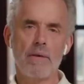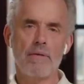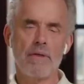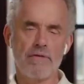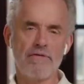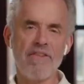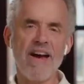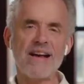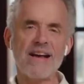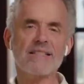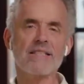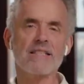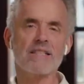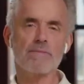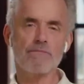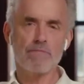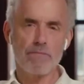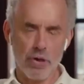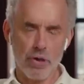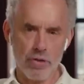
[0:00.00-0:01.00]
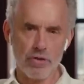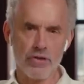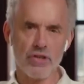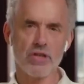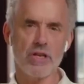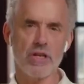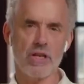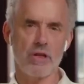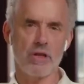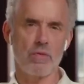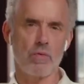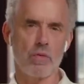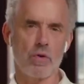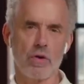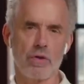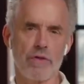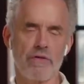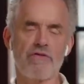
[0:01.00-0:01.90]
the fastest person in the world,